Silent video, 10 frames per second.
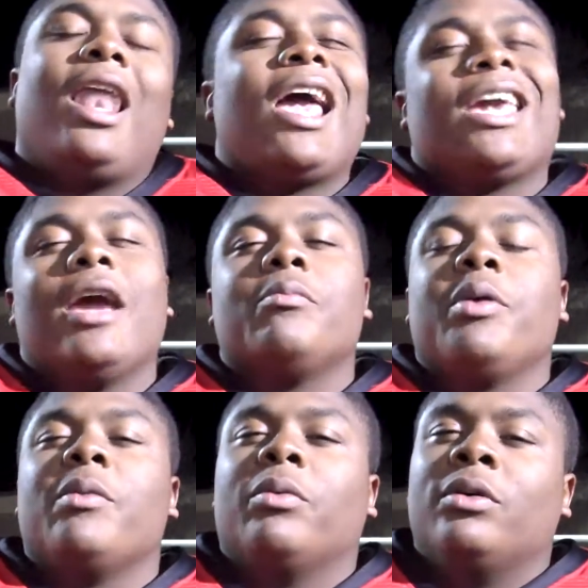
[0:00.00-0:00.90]
I like hitting
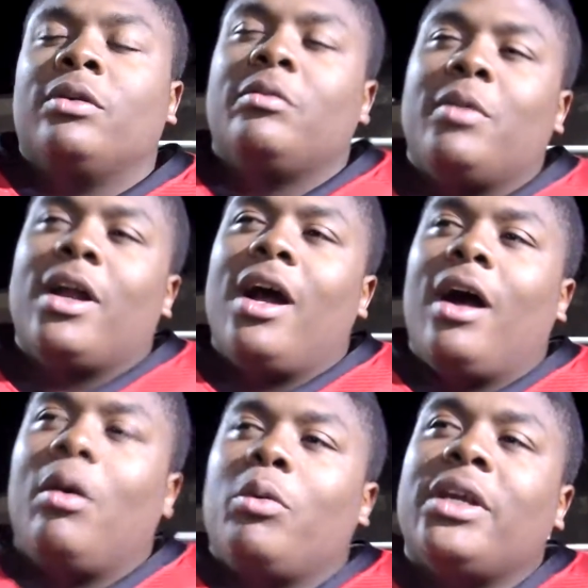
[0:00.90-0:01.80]
people. But
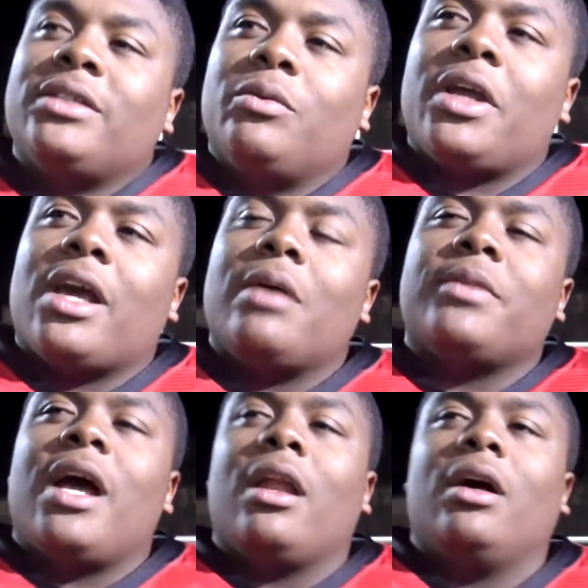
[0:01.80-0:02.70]
when it
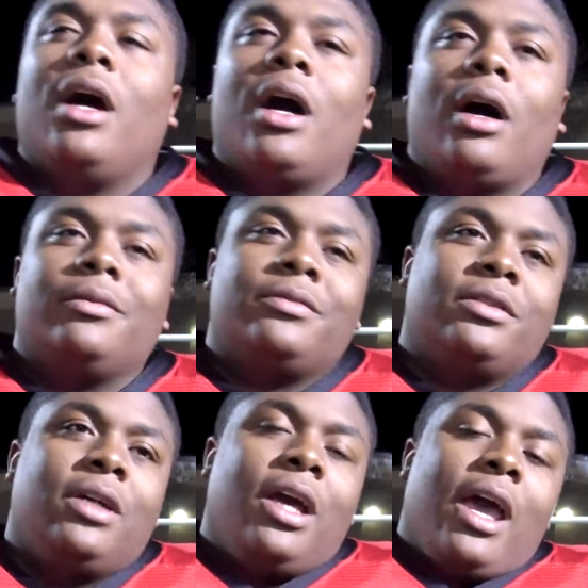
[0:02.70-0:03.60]
comes down to
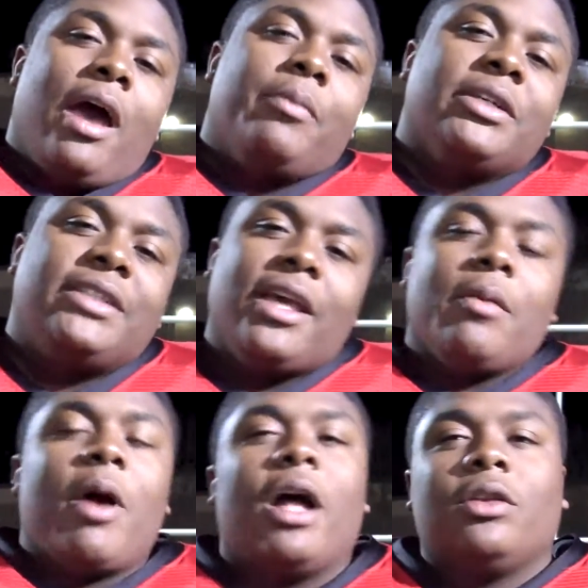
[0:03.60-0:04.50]
having a
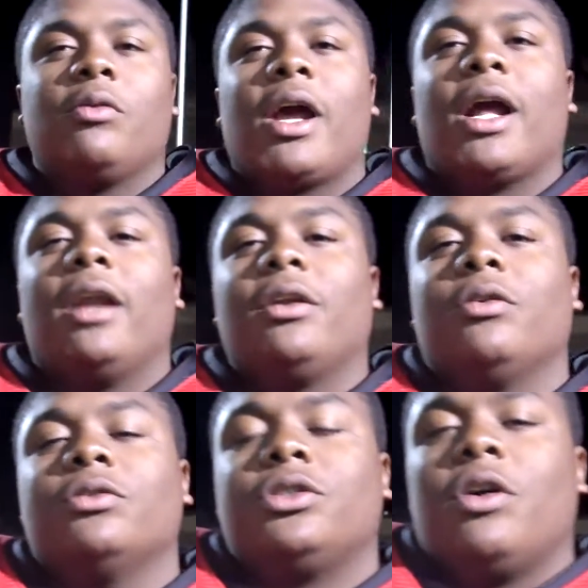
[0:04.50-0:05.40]
team, I do what I got to
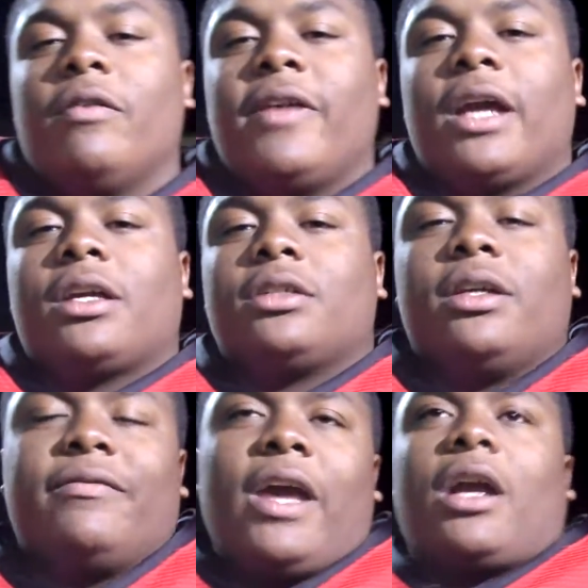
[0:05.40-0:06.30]
do. So
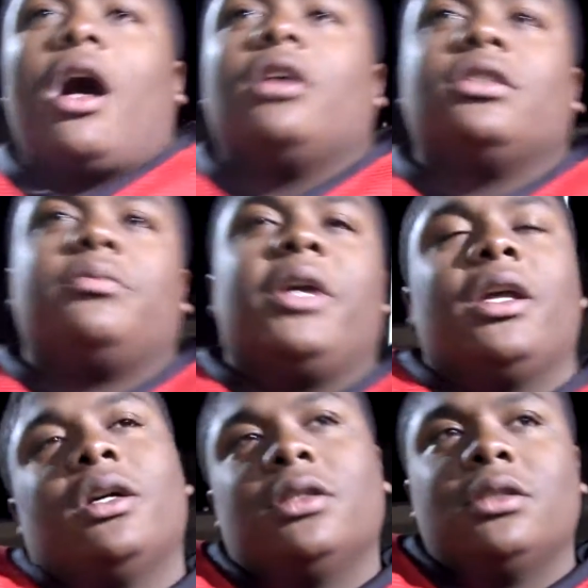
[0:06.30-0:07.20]
if that causes
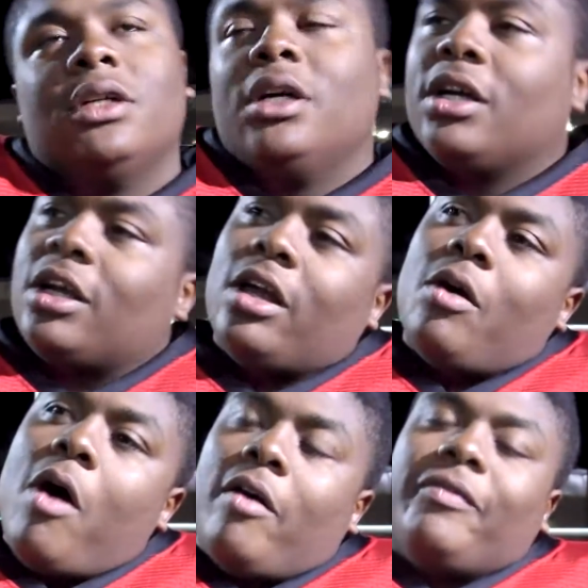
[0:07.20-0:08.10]
me to get
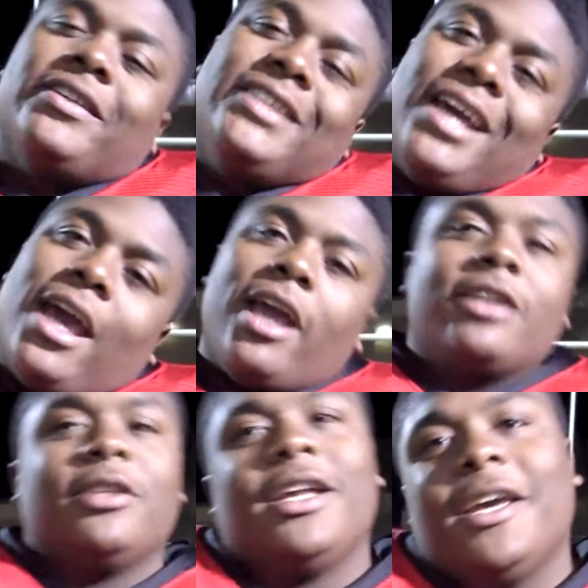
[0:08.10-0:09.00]
on offense, then
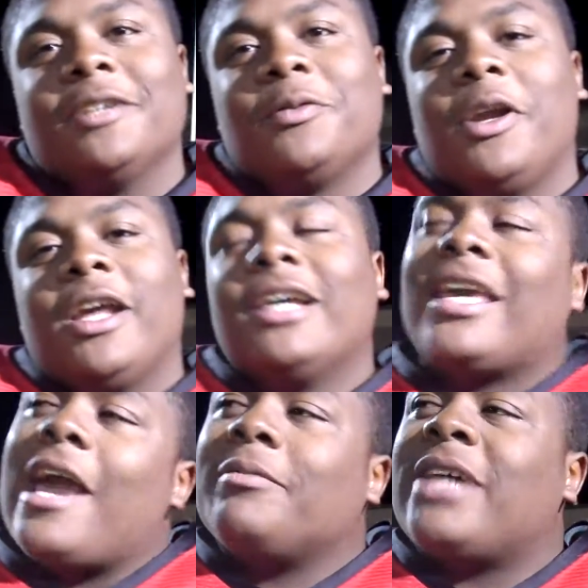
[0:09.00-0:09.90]
hey, it is what it
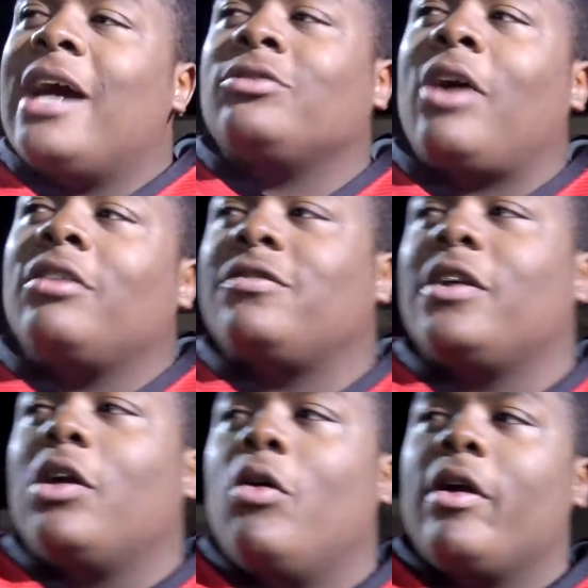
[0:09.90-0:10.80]
is. It came times where I was
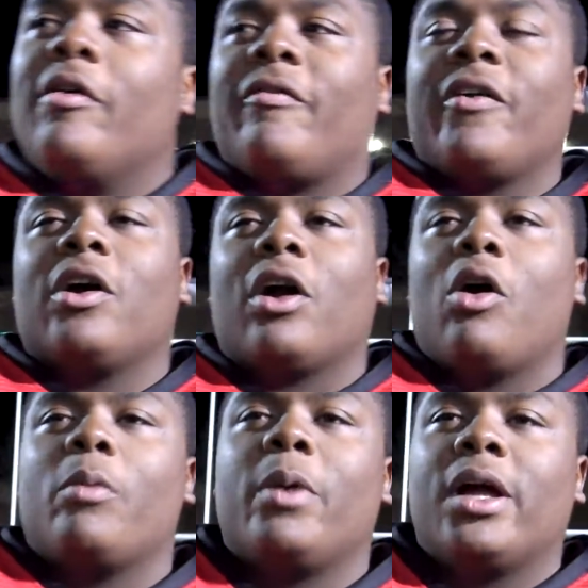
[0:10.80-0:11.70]
going to go in on field
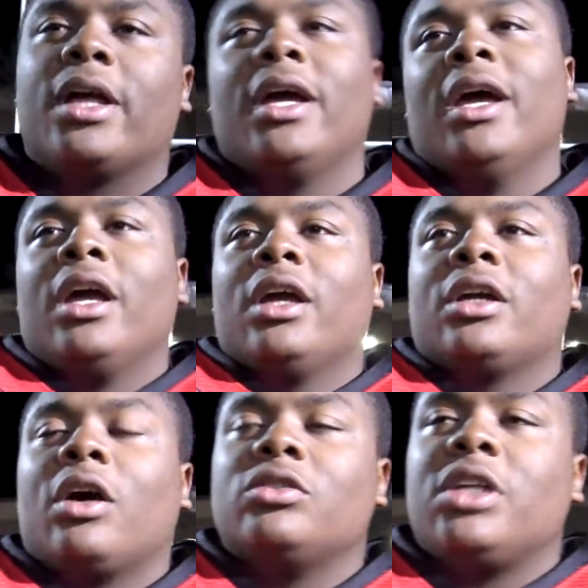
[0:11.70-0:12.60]
goal, but
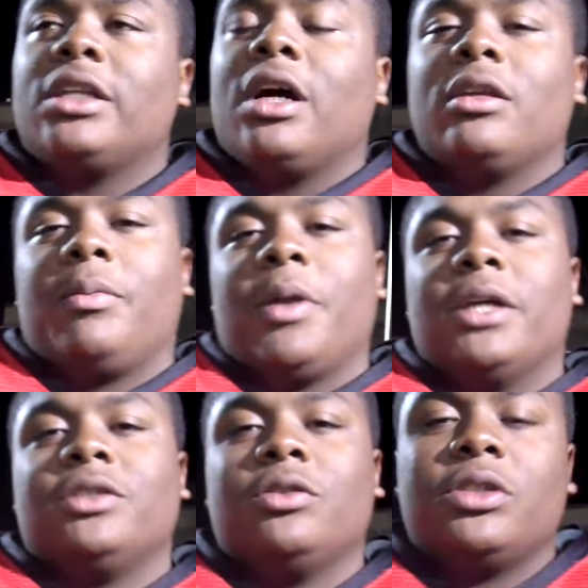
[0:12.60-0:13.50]
coach let the other
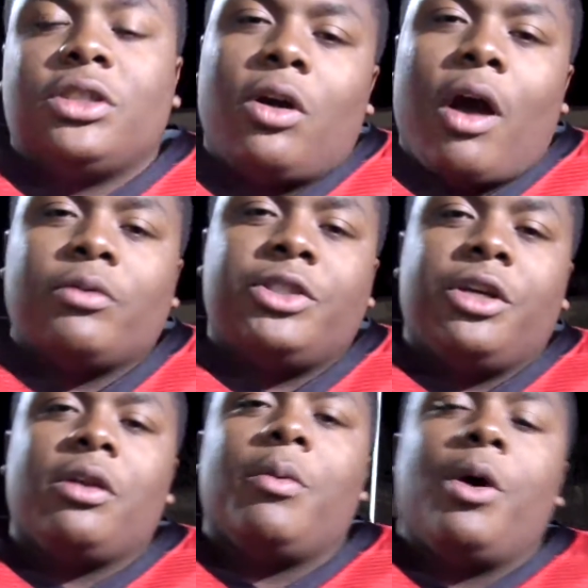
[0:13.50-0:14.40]
players do it, so I was
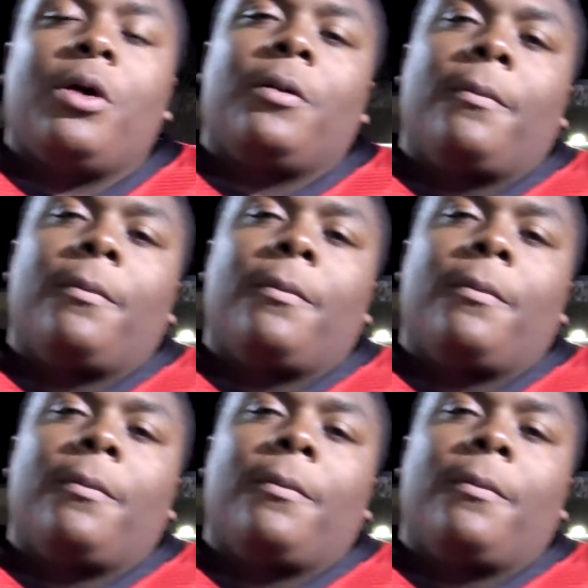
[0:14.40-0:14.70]
cheering them on.